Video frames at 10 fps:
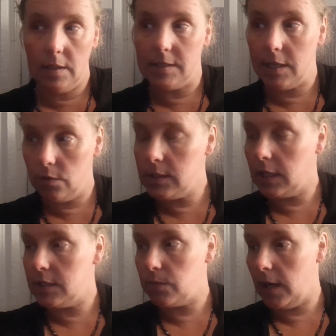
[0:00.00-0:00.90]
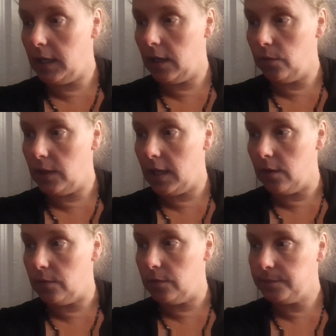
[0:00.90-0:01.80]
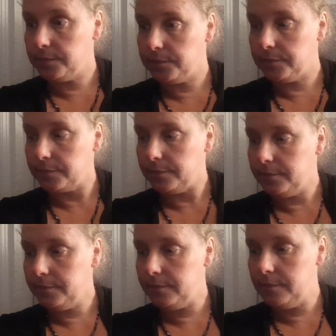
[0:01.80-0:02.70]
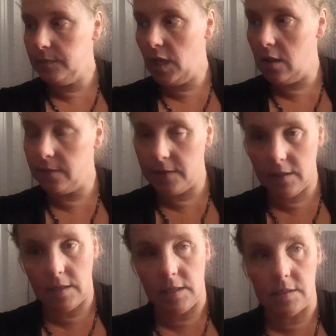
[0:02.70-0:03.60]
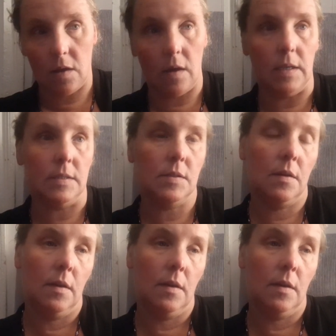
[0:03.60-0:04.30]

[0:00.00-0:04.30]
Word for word: It sounds like it's raining out now, I'll feed these guys.